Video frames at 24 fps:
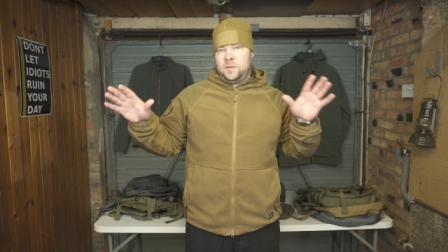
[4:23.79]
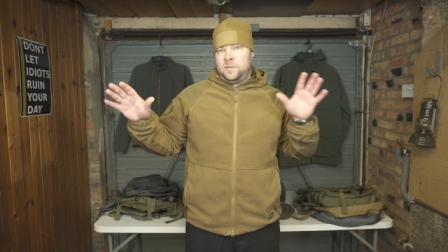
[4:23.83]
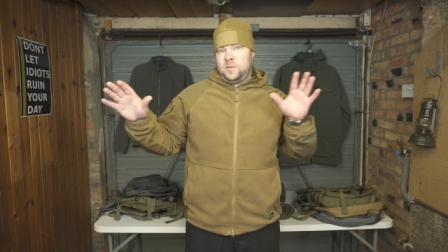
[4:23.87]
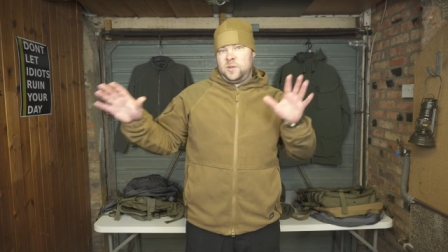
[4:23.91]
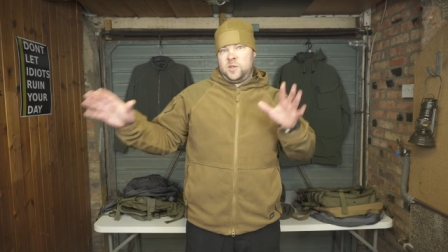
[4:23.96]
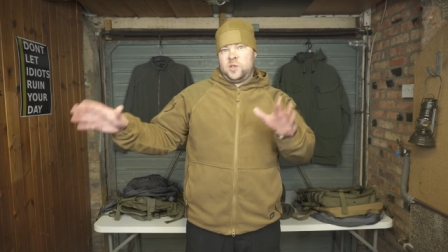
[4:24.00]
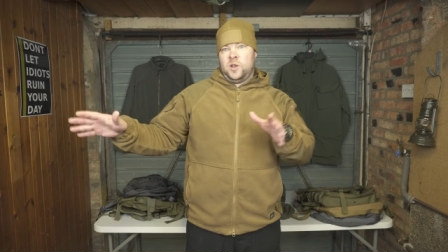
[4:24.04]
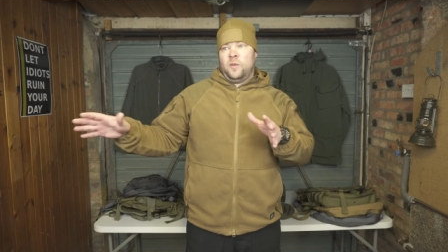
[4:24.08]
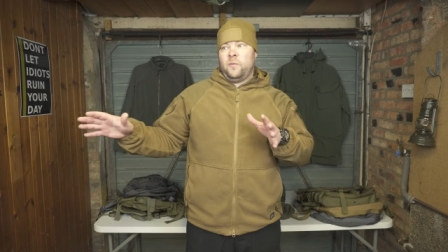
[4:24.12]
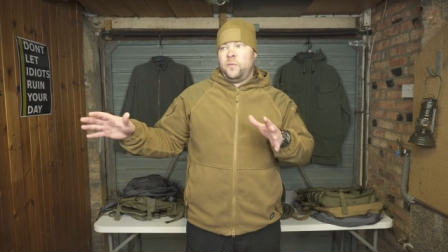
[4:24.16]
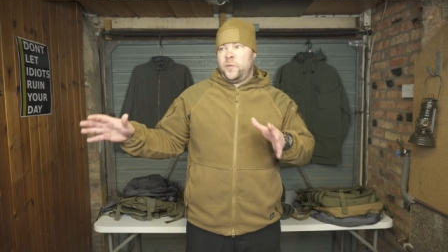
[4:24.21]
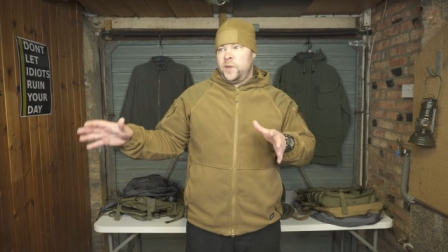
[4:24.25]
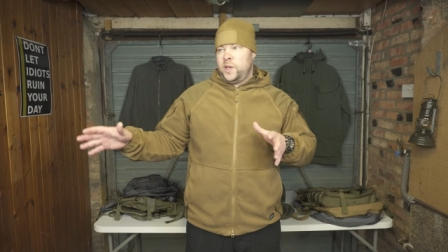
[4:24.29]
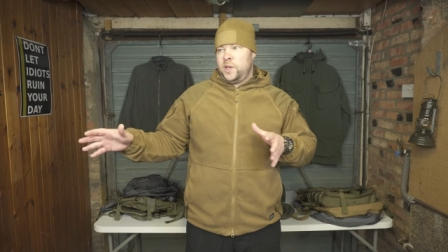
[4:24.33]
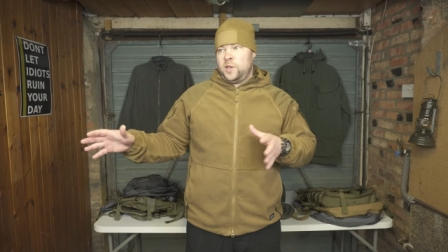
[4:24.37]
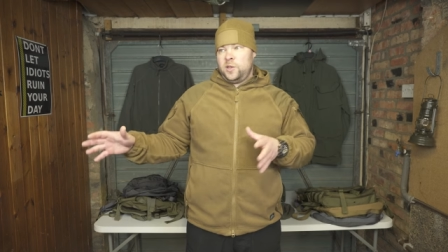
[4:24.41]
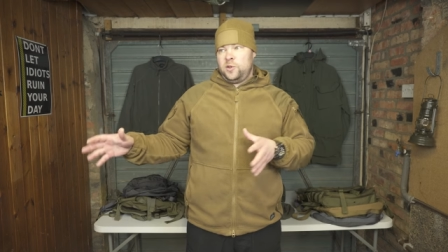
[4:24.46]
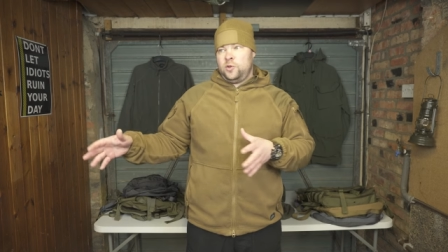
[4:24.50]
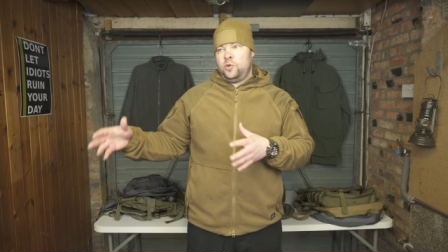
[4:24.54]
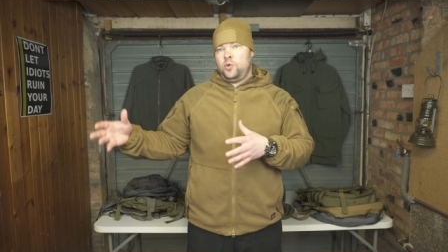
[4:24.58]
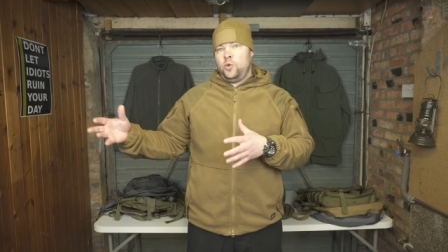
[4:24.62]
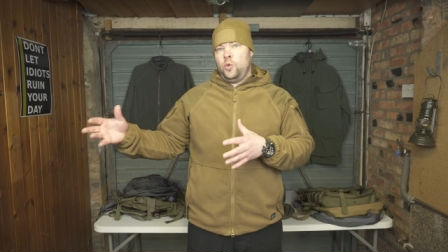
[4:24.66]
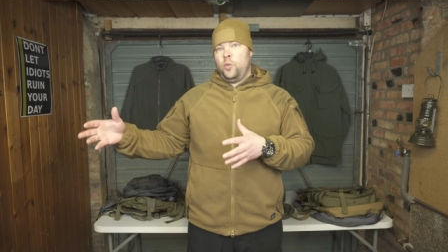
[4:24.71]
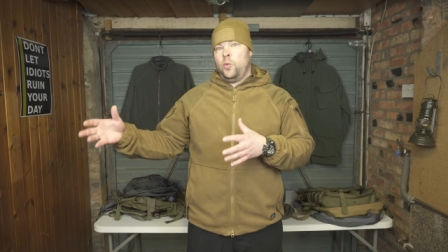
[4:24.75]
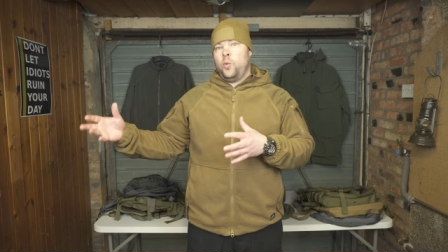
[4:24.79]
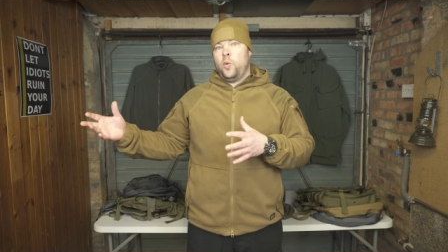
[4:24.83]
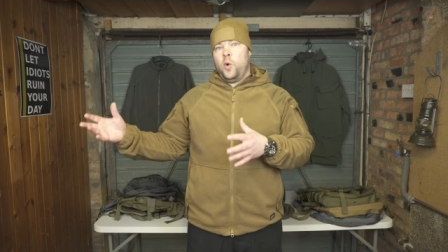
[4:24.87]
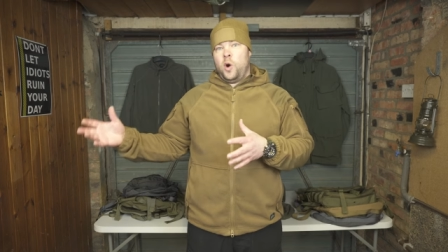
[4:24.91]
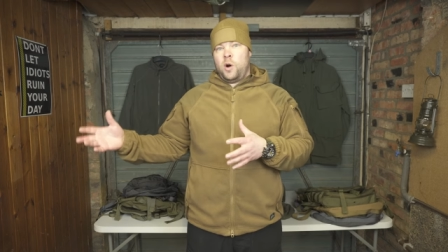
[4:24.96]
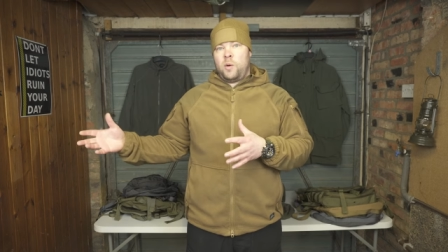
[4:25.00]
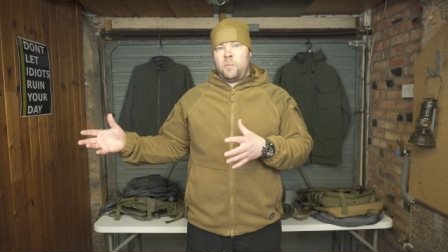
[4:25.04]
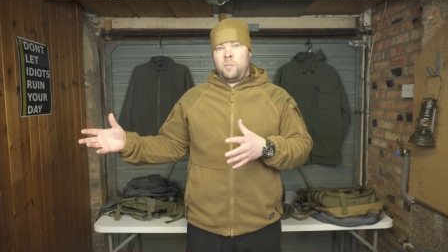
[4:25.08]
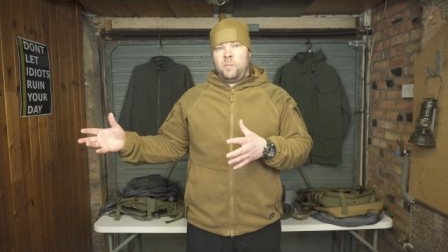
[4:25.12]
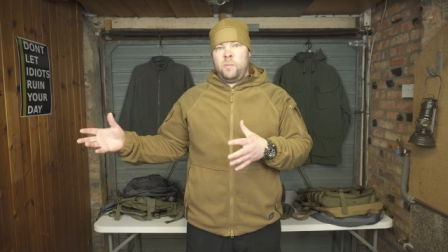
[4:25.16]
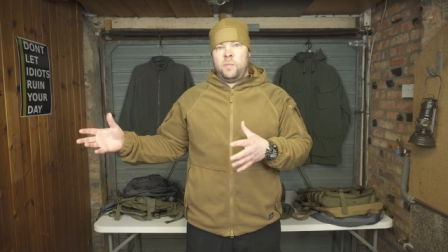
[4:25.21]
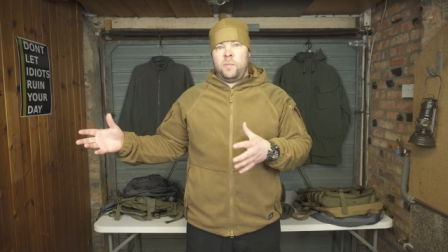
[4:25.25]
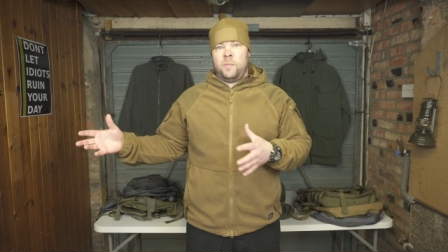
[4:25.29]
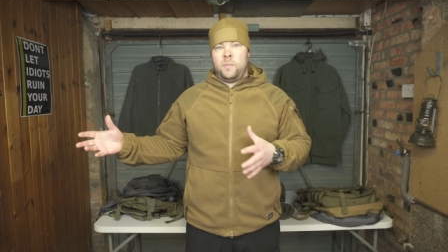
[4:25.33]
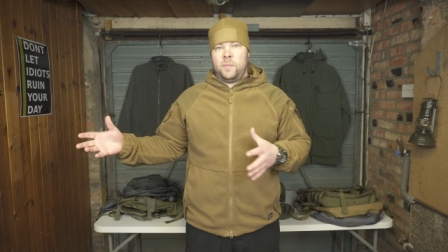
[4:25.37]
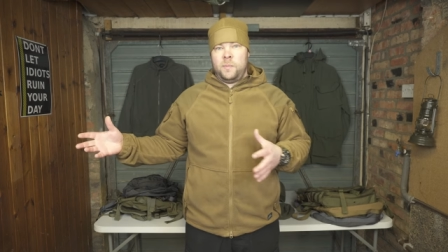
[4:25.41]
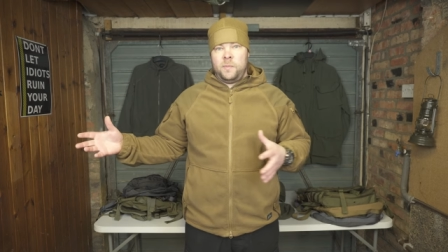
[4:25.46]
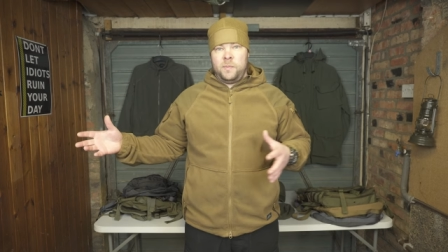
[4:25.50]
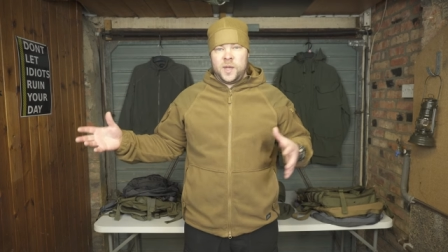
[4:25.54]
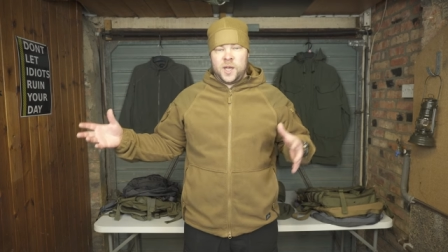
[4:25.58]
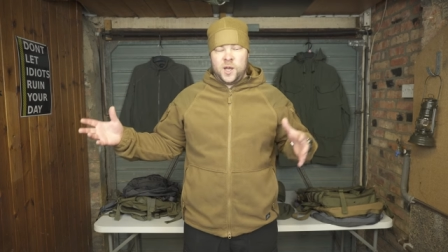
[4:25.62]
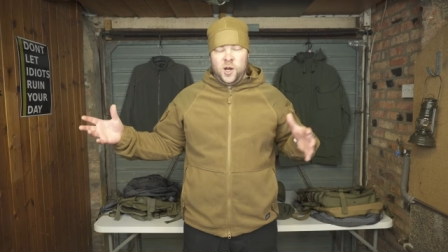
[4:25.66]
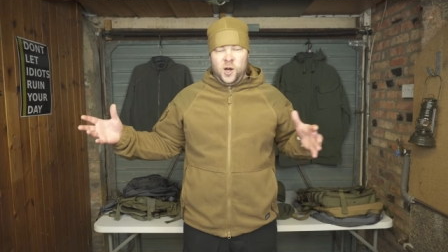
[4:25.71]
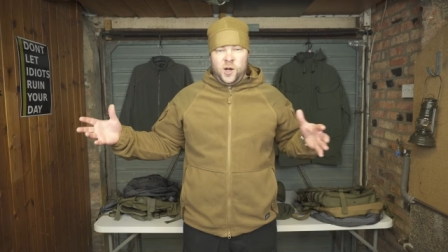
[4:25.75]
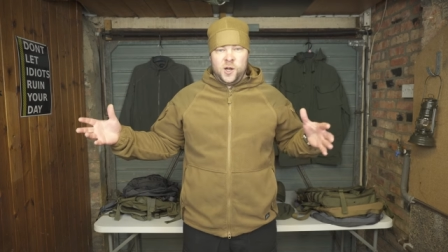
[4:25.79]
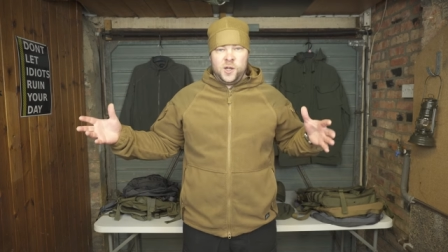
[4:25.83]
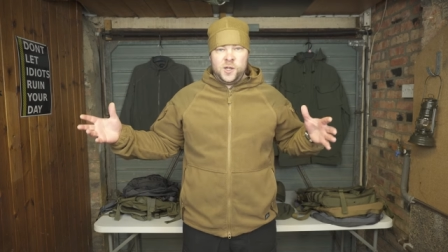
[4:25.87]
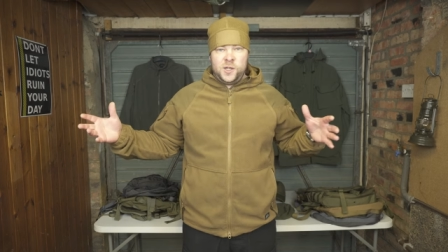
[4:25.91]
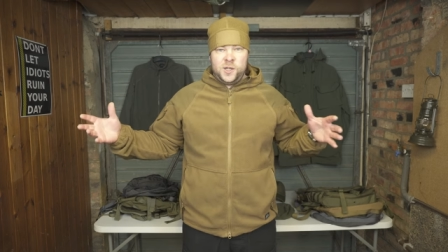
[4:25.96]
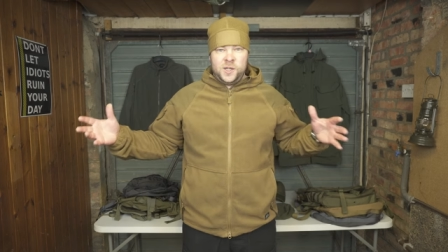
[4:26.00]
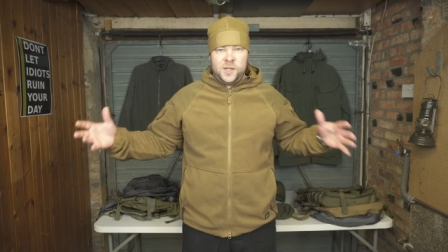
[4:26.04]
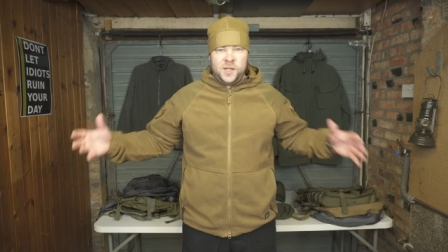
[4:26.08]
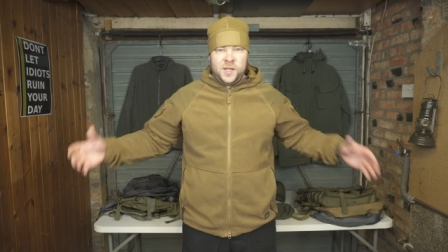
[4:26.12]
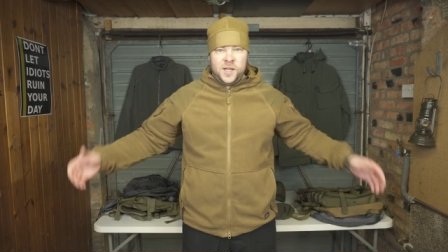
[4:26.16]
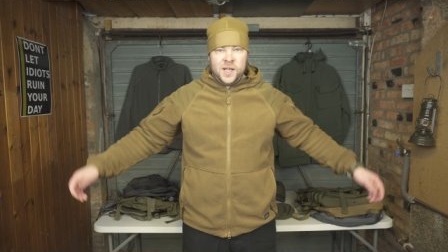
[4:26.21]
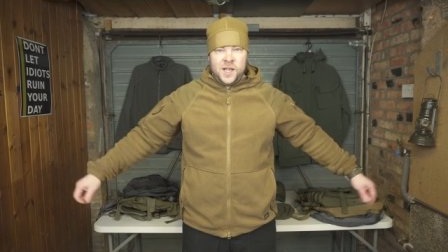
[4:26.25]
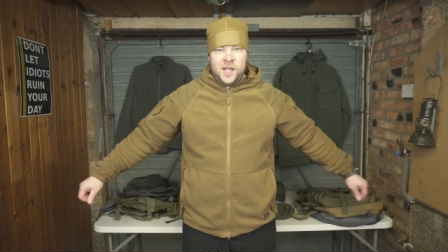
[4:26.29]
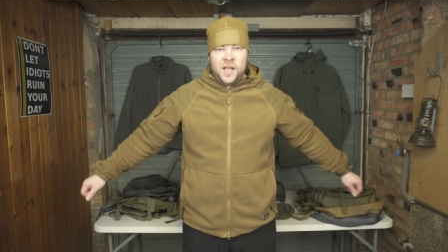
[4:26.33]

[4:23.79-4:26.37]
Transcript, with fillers: something is too warm, because